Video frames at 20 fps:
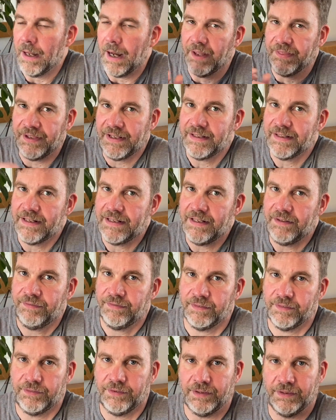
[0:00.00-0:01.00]
I think the
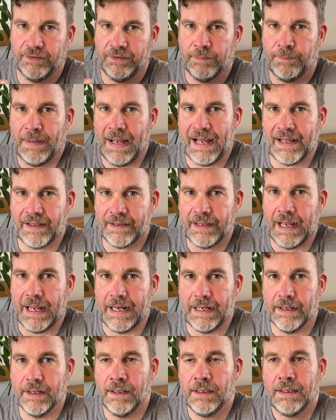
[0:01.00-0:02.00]
difference is back
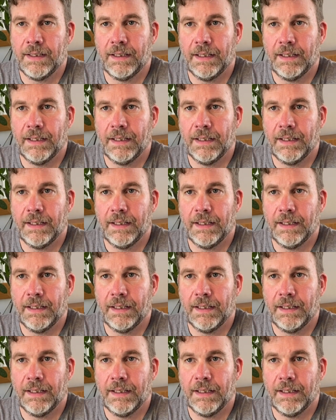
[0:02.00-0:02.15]
then.